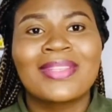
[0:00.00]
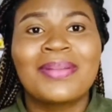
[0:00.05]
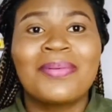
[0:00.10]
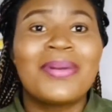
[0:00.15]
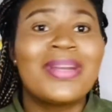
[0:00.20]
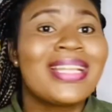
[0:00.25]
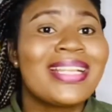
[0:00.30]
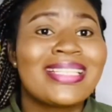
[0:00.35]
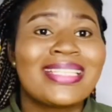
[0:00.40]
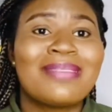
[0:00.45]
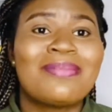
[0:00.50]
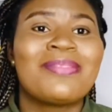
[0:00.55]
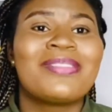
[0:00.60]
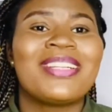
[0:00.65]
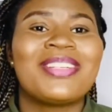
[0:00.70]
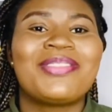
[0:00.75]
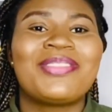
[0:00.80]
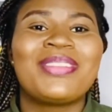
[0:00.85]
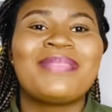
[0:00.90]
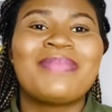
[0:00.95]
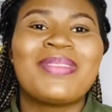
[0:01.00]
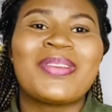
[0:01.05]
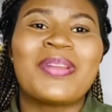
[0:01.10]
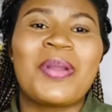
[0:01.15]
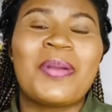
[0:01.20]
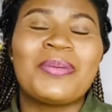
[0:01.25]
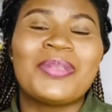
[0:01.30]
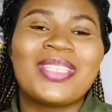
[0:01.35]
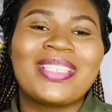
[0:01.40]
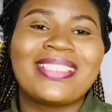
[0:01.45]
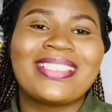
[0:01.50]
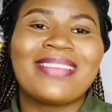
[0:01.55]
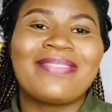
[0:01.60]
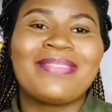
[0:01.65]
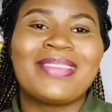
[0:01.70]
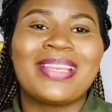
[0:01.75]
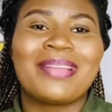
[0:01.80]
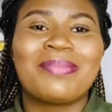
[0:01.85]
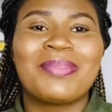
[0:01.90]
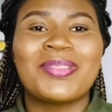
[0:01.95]
What are some of the treatment options
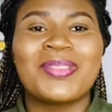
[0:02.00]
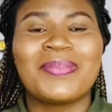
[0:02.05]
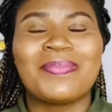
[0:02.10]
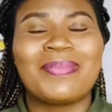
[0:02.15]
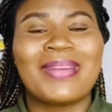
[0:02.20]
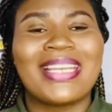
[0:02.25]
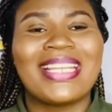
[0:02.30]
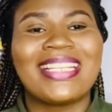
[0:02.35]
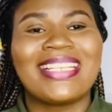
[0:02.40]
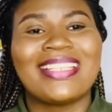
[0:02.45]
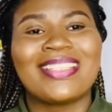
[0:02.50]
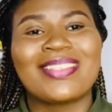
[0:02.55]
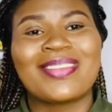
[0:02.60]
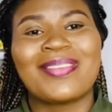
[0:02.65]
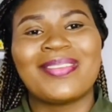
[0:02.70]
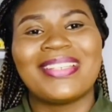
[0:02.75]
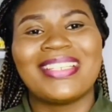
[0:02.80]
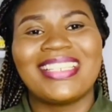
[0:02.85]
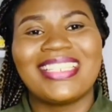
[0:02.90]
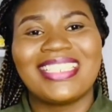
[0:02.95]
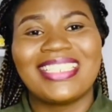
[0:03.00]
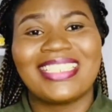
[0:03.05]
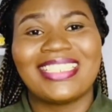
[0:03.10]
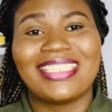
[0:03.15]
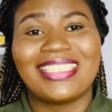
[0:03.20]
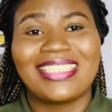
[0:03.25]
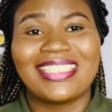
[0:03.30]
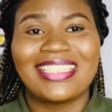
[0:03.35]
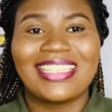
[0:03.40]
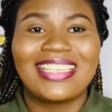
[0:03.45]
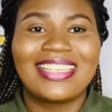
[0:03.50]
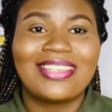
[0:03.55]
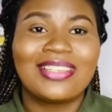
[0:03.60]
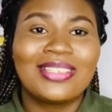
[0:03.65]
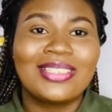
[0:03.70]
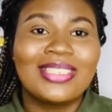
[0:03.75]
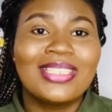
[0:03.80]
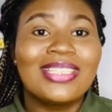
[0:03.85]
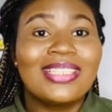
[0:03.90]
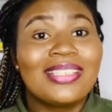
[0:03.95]
available to manage these conditions?
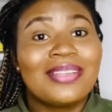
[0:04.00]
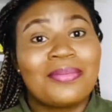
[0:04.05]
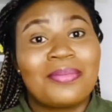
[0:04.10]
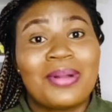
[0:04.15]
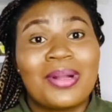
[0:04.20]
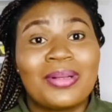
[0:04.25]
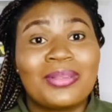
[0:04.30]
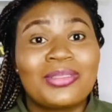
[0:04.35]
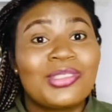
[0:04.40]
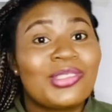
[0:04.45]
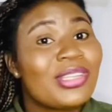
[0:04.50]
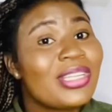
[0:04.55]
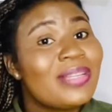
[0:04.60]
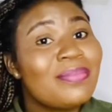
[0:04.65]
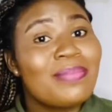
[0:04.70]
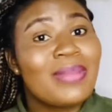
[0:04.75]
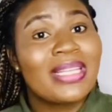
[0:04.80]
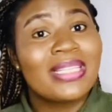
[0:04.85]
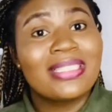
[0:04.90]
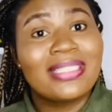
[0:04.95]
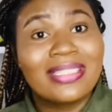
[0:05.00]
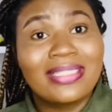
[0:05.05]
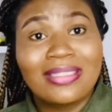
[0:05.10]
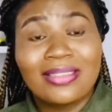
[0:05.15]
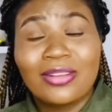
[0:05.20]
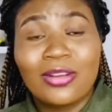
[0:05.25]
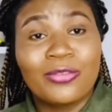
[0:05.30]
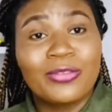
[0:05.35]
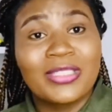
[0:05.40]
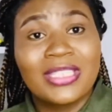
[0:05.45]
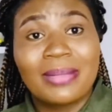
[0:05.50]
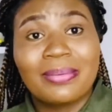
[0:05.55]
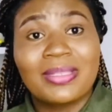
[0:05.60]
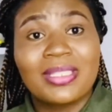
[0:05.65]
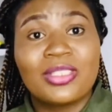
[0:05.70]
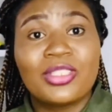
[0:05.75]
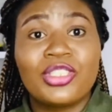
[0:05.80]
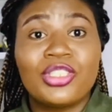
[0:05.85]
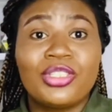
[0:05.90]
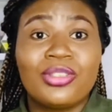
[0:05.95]
Well, treatments of
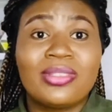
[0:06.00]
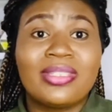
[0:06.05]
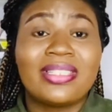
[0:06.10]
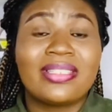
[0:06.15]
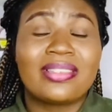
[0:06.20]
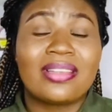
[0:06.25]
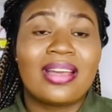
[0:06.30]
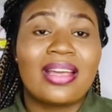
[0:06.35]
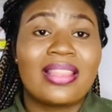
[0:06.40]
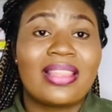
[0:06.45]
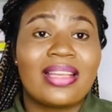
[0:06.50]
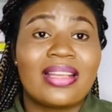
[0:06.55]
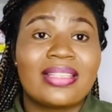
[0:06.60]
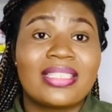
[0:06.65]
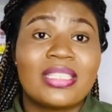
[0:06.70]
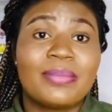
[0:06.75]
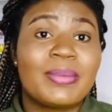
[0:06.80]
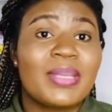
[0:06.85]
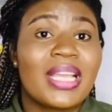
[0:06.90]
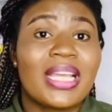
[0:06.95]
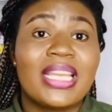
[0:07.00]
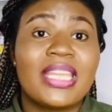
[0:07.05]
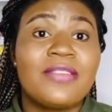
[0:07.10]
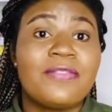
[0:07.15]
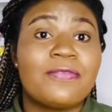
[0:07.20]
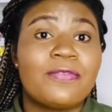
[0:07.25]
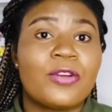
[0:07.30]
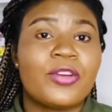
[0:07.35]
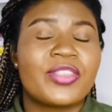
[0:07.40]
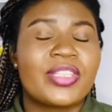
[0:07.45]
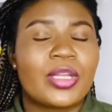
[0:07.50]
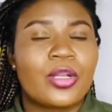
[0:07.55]
substance use disorder typically involves